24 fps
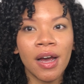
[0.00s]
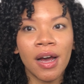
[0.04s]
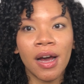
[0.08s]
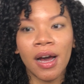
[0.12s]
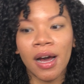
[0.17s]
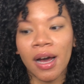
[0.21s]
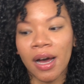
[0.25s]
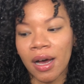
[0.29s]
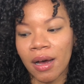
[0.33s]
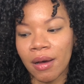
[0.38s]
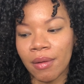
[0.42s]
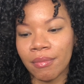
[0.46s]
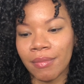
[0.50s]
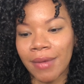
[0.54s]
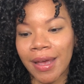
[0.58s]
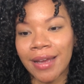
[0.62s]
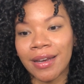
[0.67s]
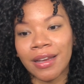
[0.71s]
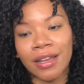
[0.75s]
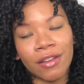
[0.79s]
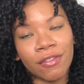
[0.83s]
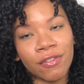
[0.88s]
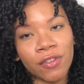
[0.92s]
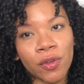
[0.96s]
Um,
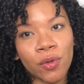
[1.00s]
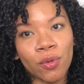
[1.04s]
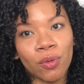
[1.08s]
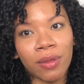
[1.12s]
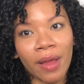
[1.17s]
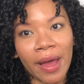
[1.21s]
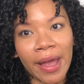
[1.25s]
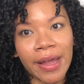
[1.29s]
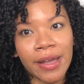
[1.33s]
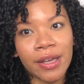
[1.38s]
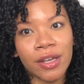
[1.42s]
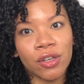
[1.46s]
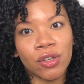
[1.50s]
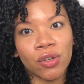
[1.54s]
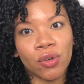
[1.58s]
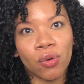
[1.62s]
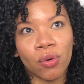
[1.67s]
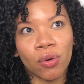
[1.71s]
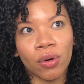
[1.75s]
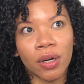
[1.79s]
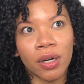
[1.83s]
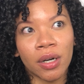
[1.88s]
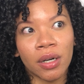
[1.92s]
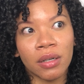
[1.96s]
and if you like
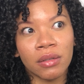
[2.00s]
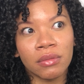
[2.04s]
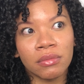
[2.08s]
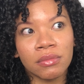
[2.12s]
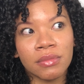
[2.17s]
your